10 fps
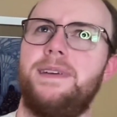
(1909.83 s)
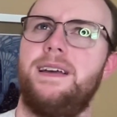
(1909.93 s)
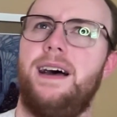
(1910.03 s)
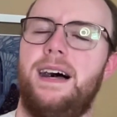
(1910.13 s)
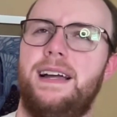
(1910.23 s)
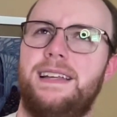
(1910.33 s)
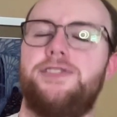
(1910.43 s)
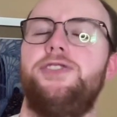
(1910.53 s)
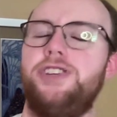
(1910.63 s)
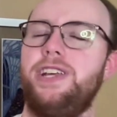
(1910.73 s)
It's
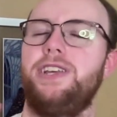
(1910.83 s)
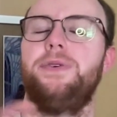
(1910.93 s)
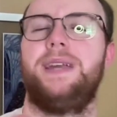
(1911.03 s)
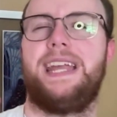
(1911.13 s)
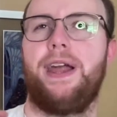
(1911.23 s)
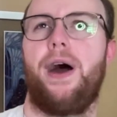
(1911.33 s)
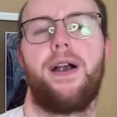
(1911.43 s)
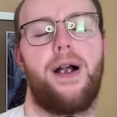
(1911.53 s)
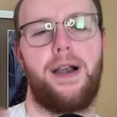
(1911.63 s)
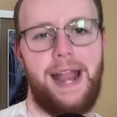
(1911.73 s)

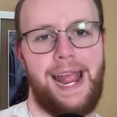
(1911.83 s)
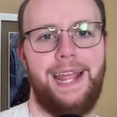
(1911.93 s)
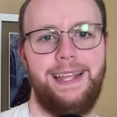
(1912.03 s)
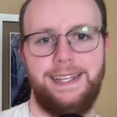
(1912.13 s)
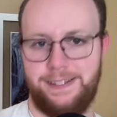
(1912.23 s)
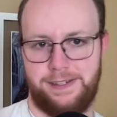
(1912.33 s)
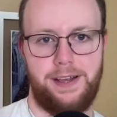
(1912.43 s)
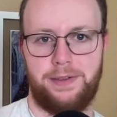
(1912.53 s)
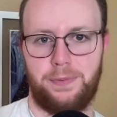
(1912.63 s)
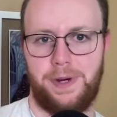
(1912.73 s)
Guerra. He's
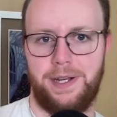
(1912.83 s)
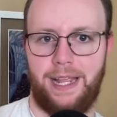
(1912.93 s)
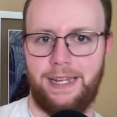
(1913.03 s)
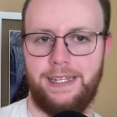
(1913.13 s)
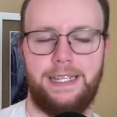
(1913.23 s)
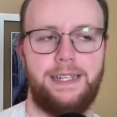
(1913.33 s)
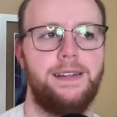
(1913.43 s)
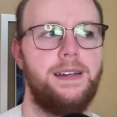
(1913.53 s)
another one, indie